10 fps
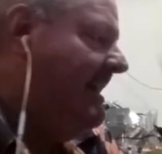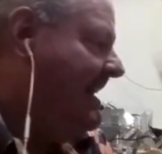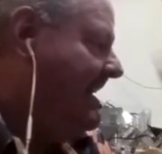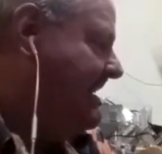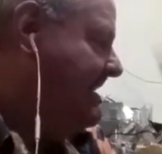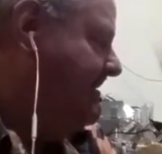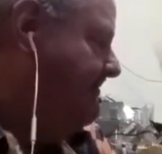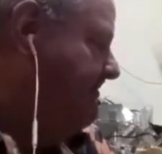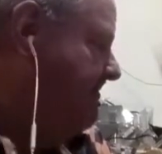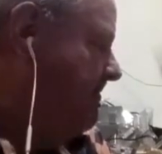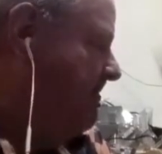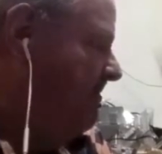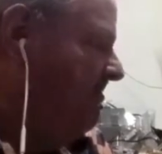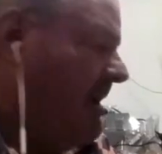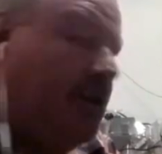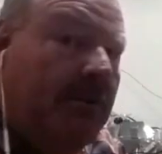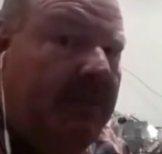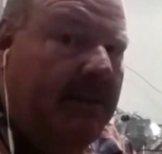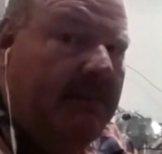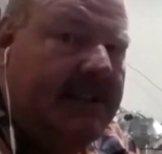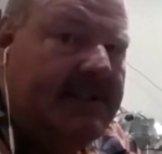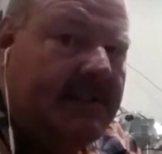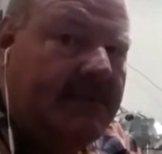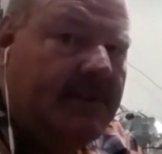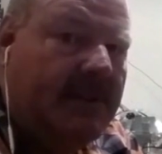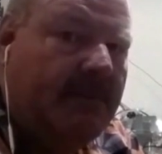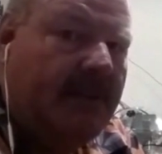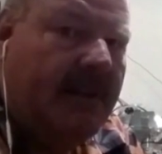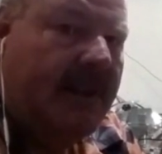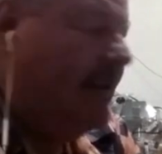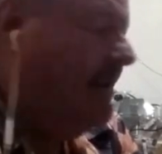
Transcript: That could be the basis for something like